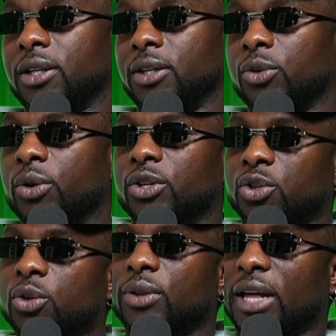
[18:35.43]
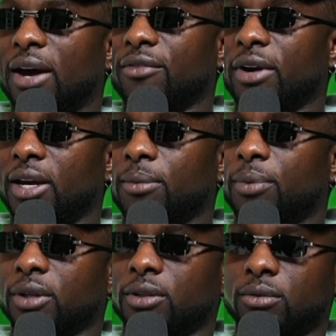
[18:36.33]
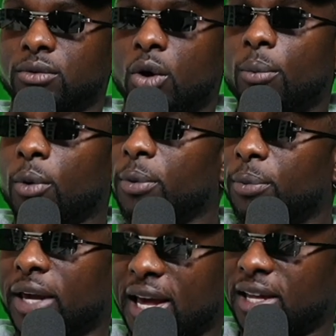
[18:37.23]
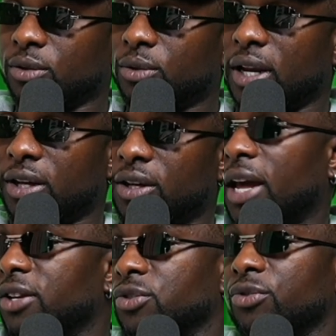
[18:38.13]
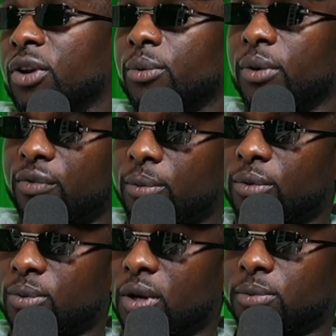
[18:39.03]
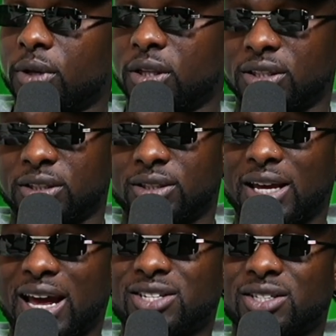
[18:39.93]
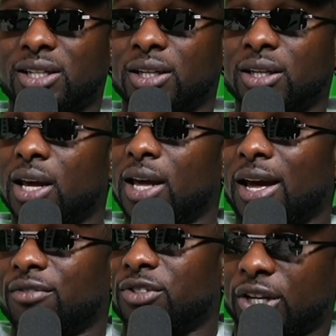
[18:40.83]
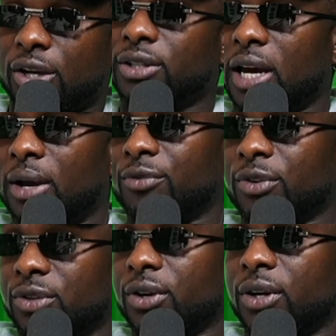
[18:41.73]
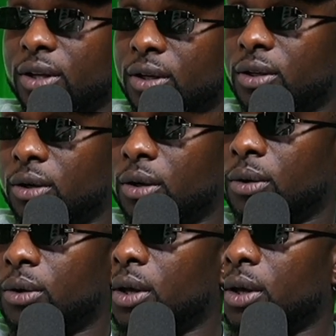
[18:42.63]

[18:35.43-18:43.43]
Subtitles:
you could do that, right? But normal people can't do that. You can't just run away from responsibilities. They actually have jail time for certain, you know,